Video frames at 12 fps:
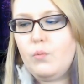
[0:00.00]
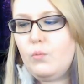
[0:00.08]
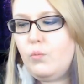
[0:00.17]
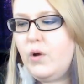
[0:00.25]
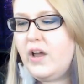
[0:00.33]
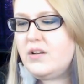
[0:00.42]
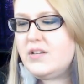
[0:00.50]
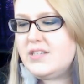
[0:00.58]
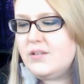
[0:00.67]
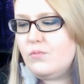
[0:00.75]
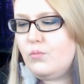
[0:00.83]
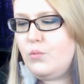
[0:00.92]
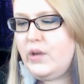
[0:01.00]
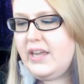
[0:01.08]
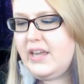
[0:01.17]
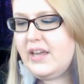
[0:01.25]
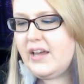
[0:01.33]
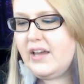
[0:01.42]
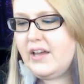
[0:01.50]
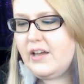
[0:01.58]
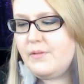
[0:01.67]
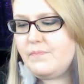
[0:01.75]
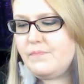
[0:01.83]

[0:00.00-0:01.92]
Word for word: what we um,